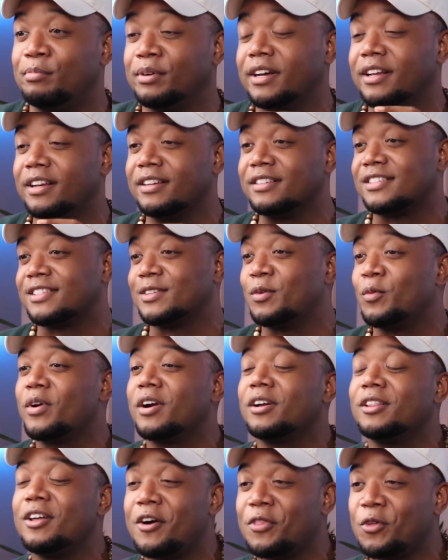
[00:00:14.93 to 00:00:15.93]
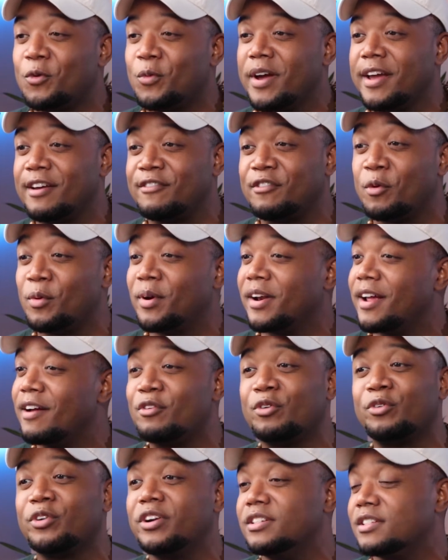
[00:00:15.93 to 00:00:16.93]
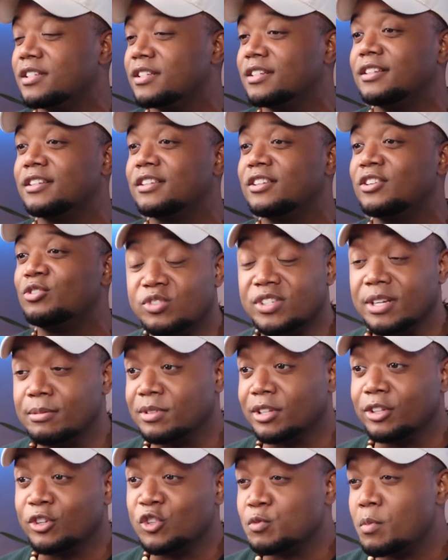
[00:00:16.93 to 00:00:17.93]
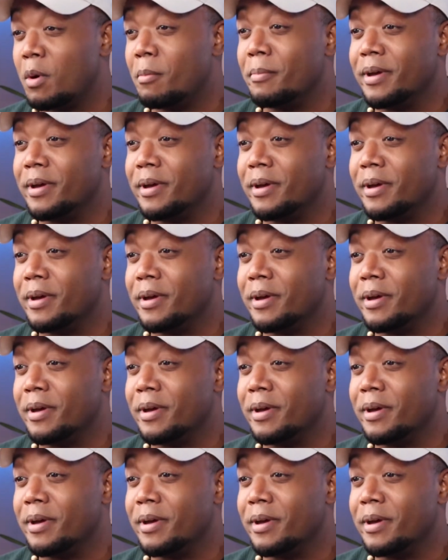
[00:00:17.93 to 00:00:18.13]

but somewhere along the way, for whatever reason, you seem to lose